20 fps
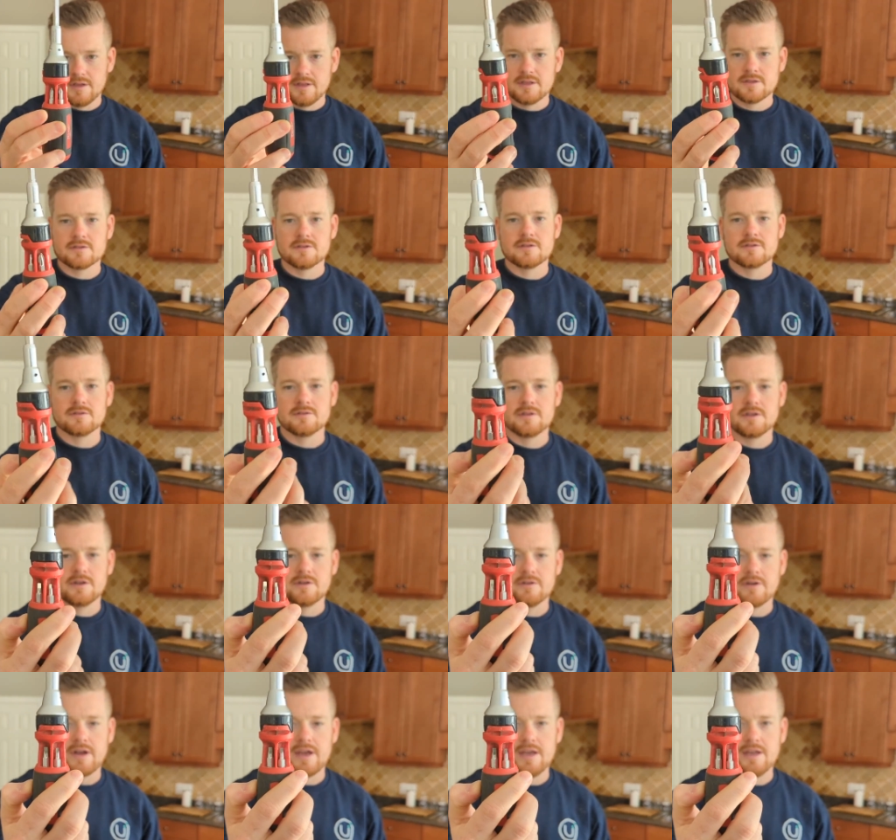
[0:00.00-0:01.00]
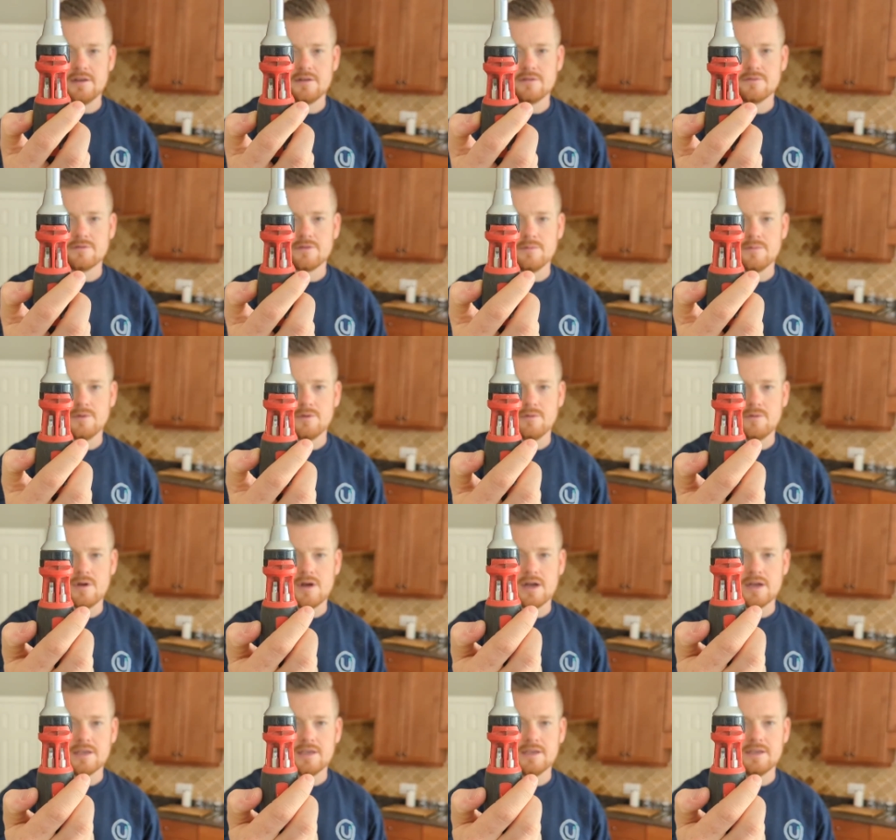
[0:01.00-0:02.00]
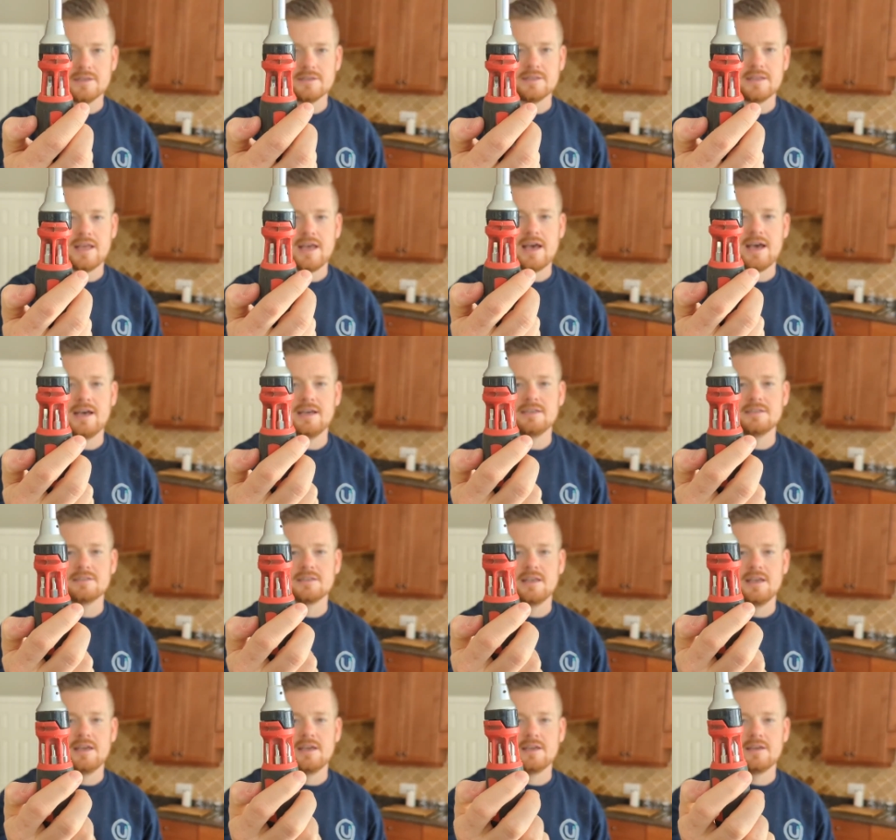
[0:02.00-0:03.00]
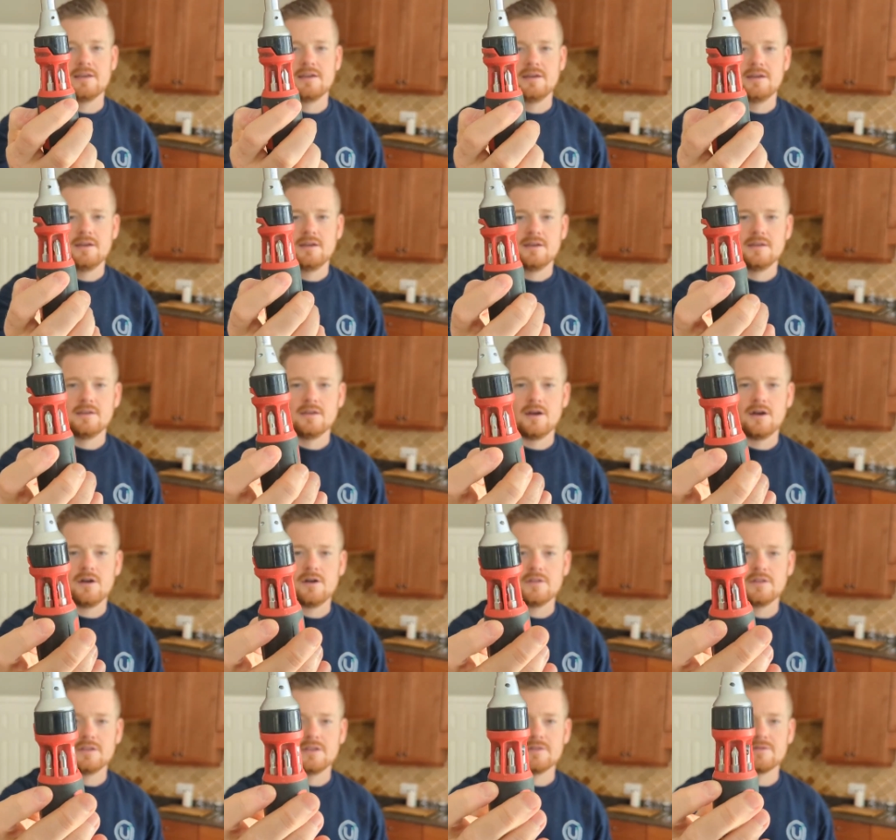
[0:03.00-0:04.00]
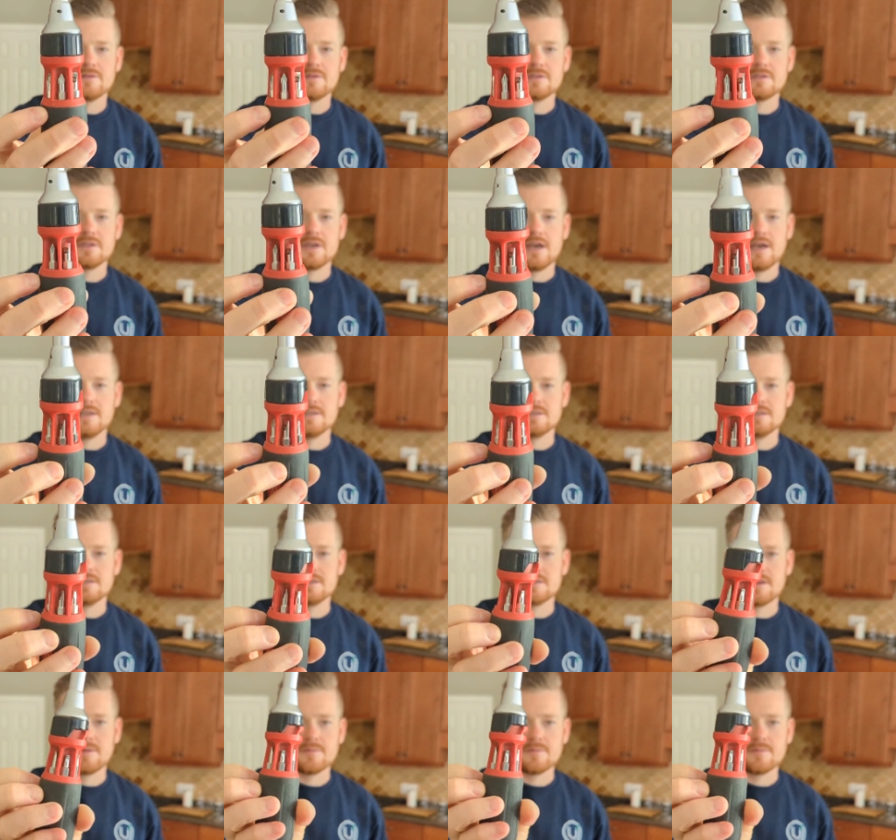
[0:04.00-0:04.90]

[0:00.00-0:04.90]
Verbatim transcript: this one's really great from Milwaukee because it has like all the different sizes.